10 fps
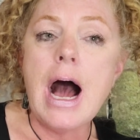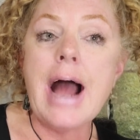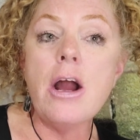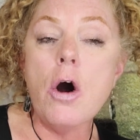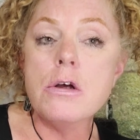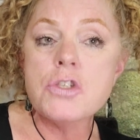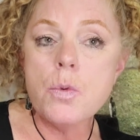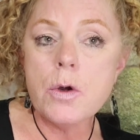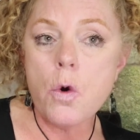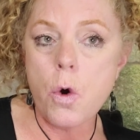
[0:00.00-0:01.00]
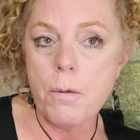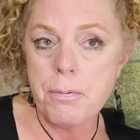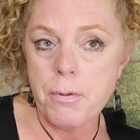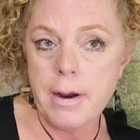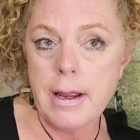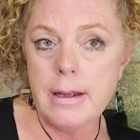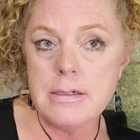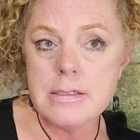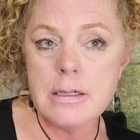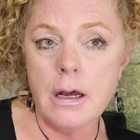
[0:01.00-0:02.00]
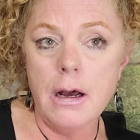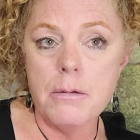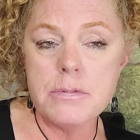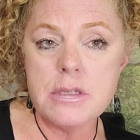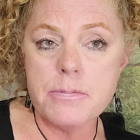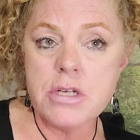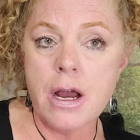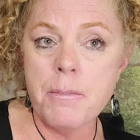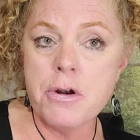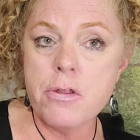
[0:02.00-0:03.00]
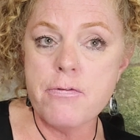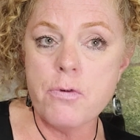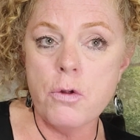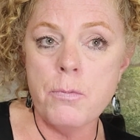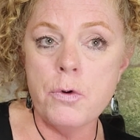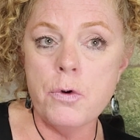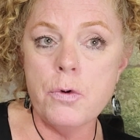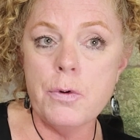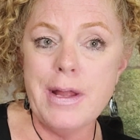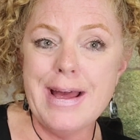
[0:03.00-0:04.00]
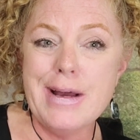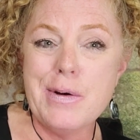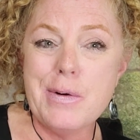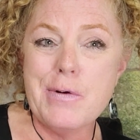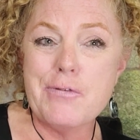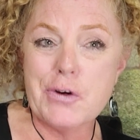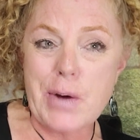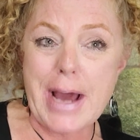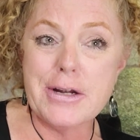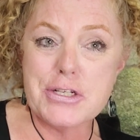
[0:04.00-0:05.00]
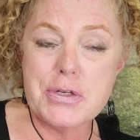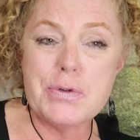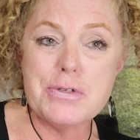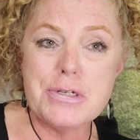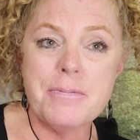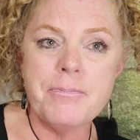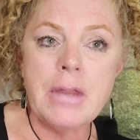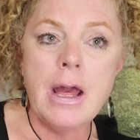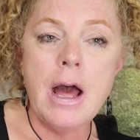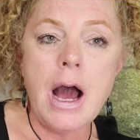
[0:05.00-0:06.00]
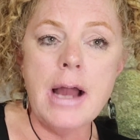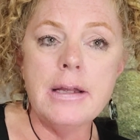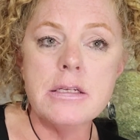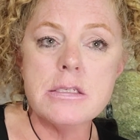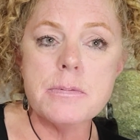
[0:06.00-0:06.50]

I also incorporate some time under the full moon for gratitude. I